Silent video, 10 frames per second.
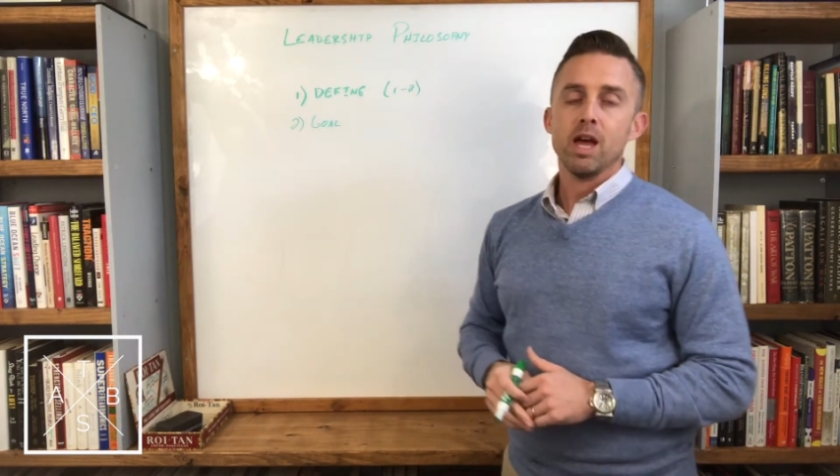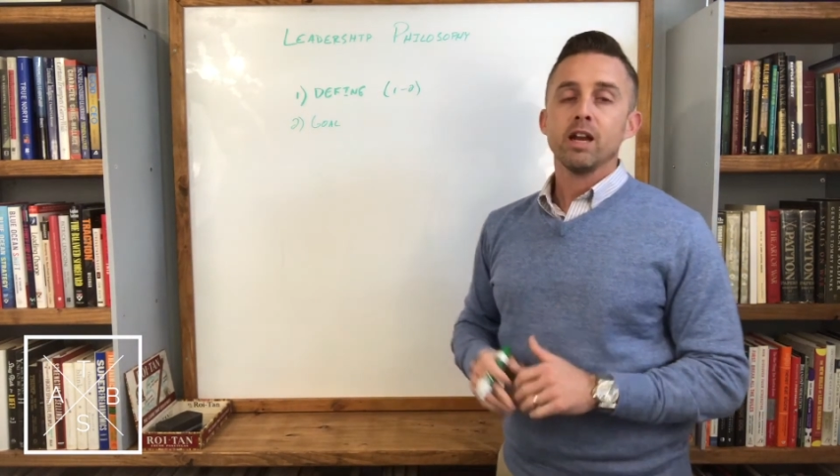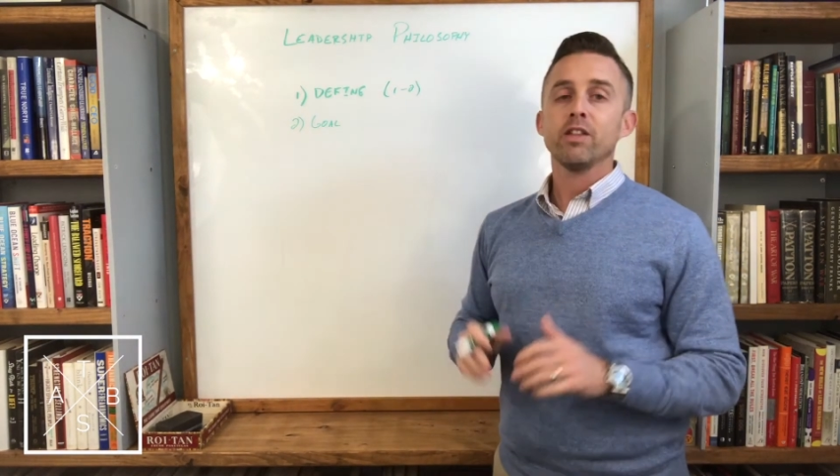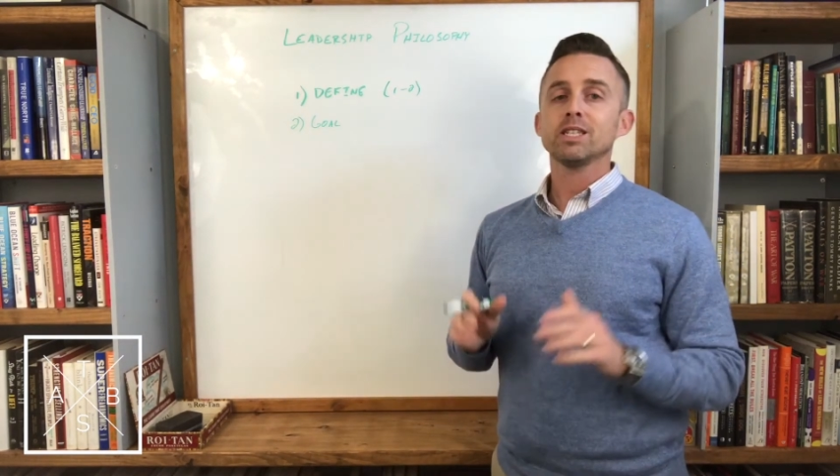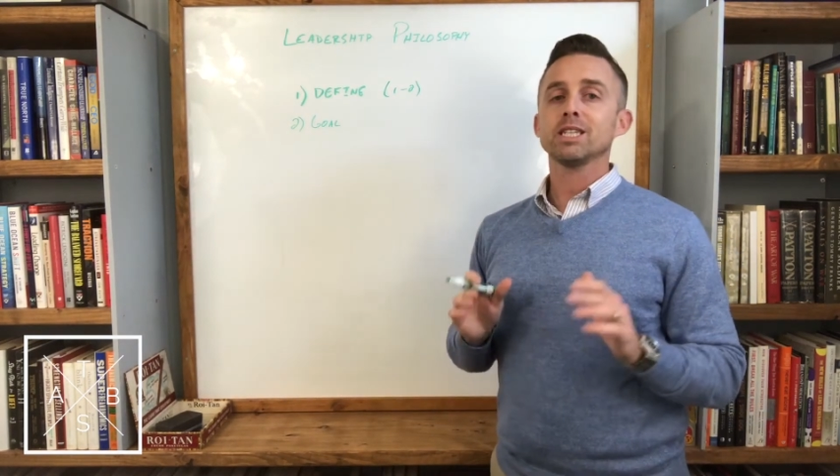Now,
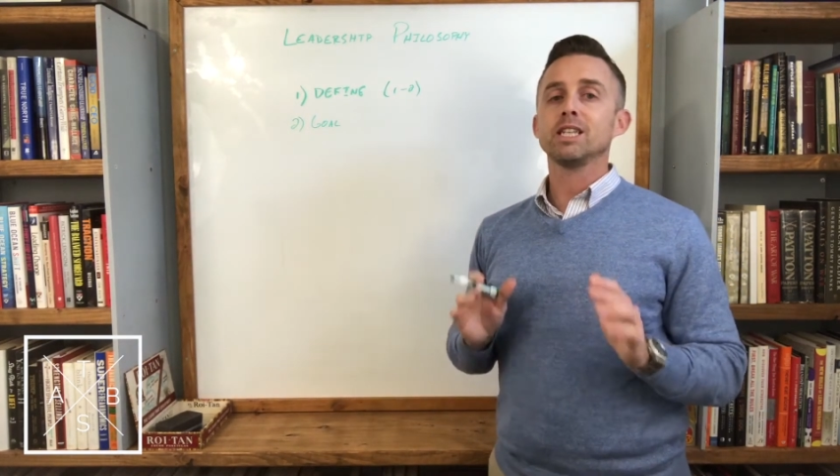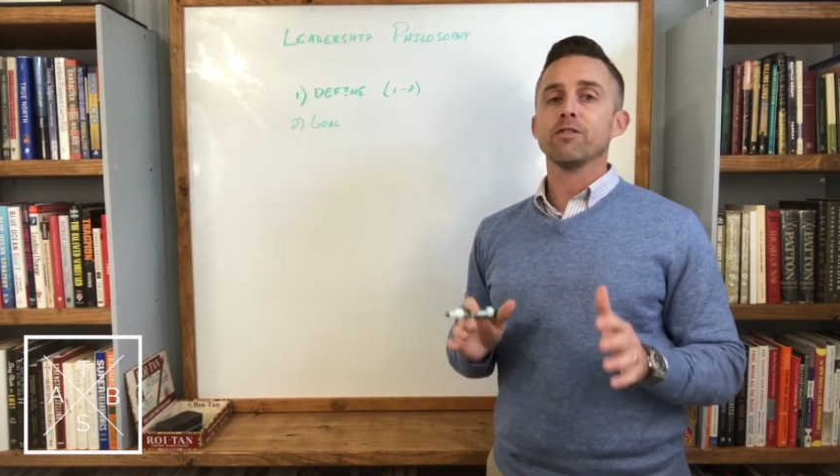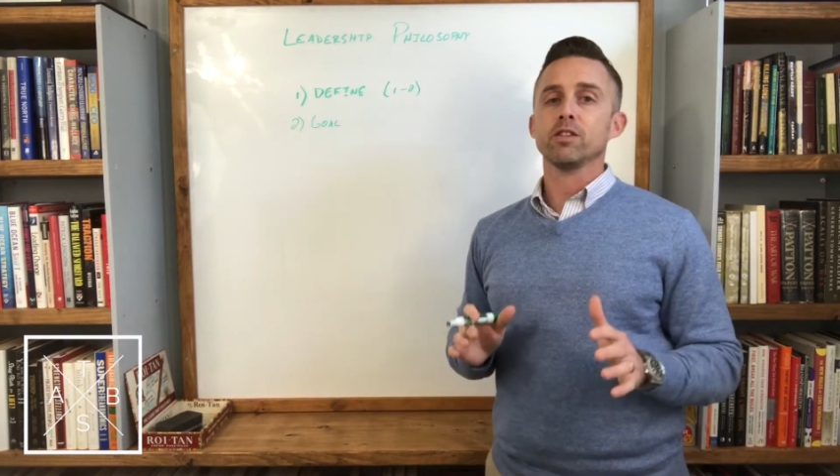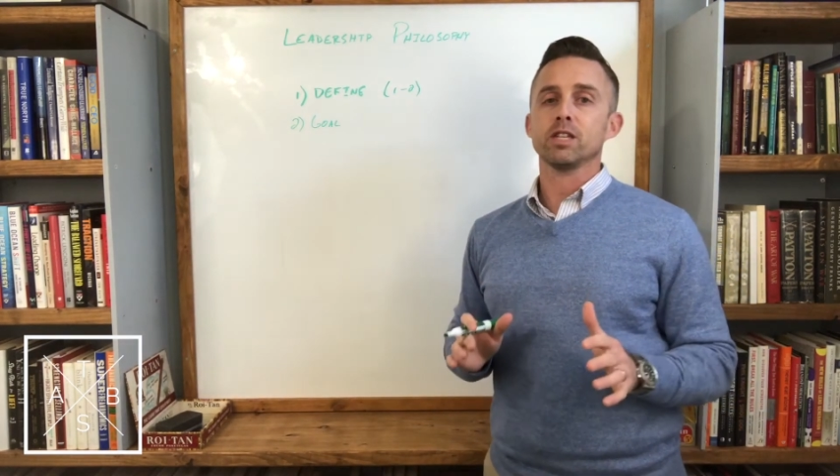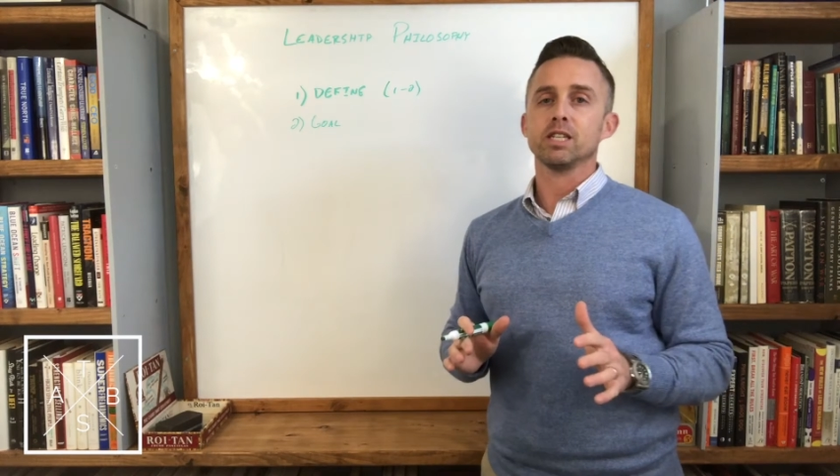this is
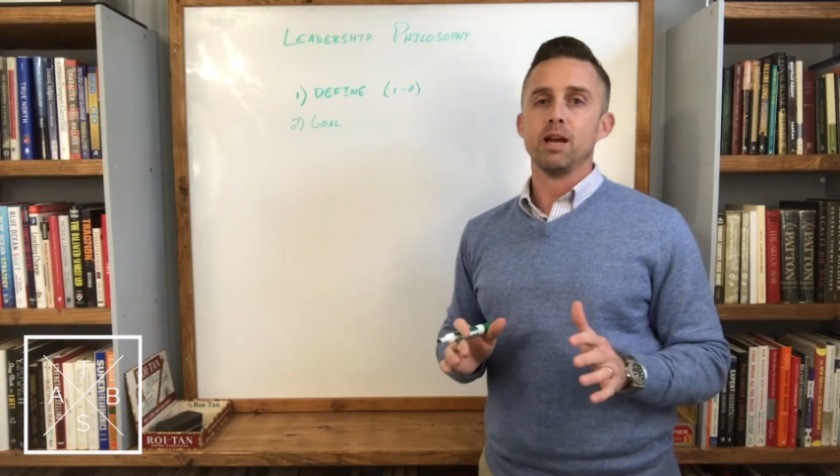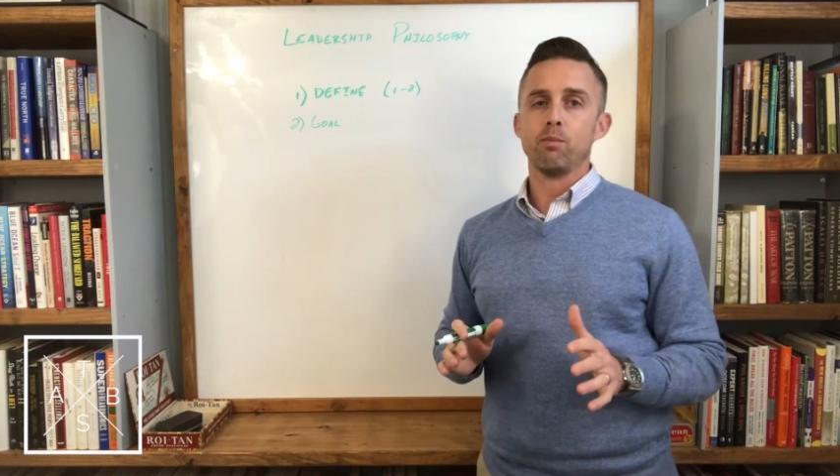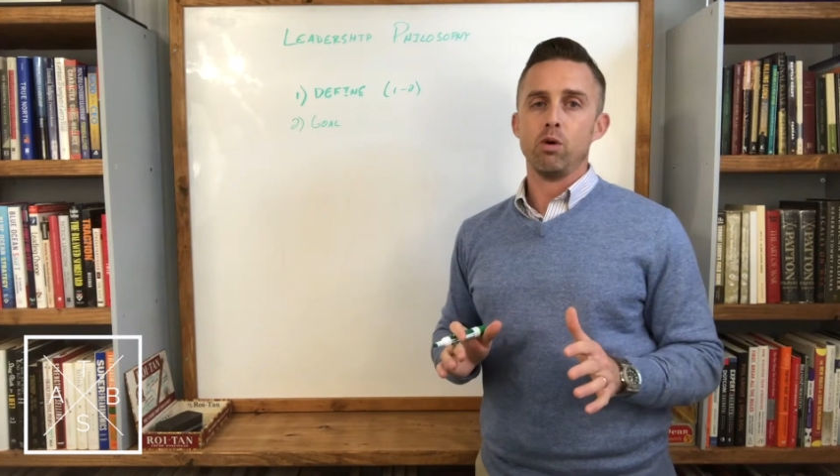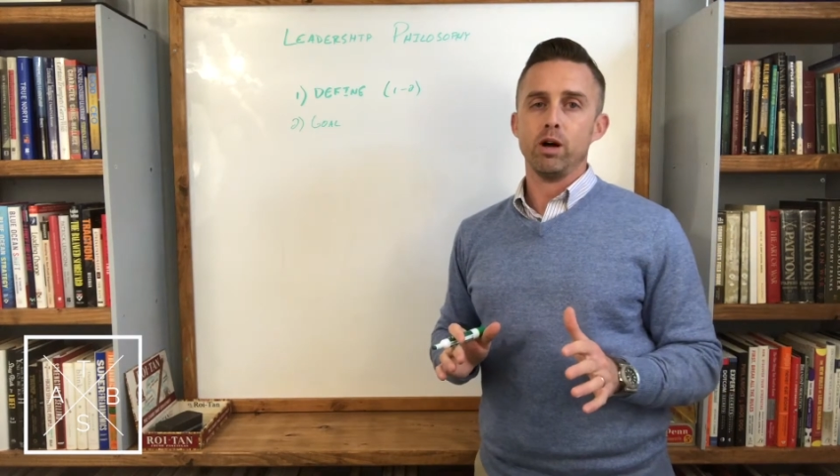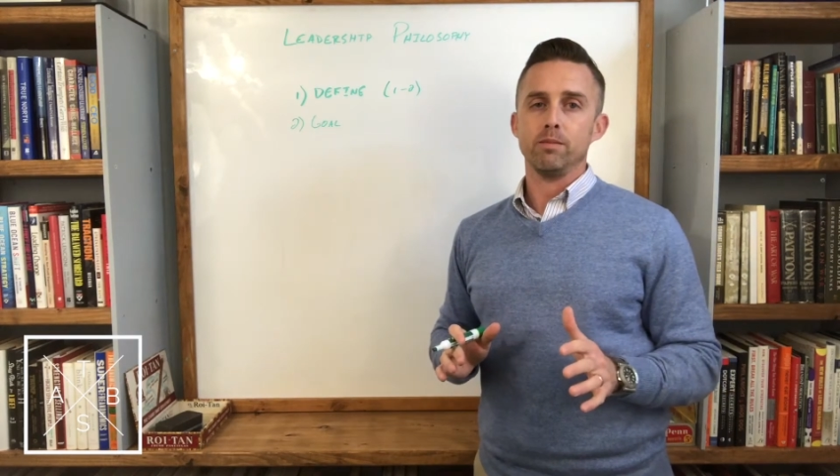different than step
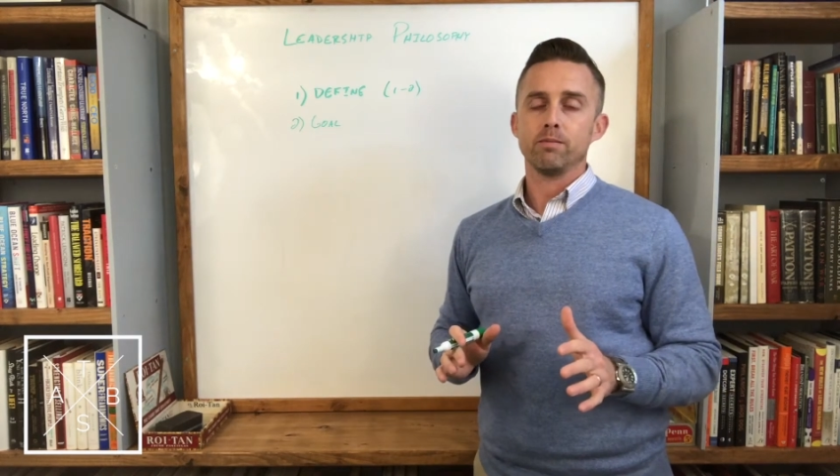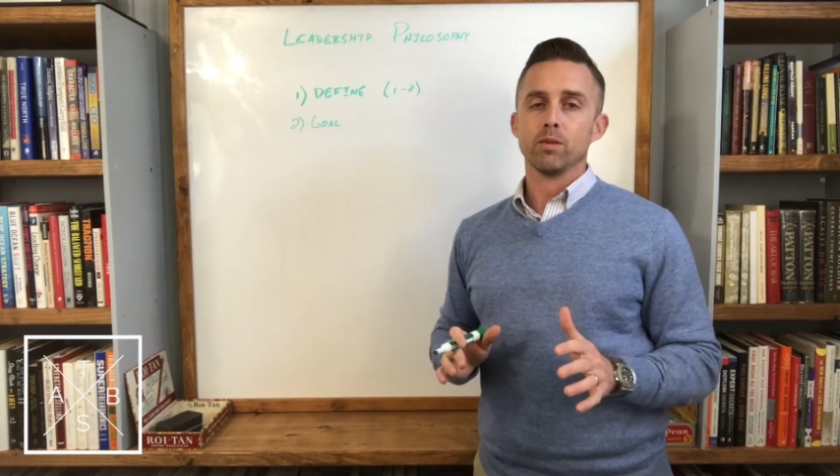1.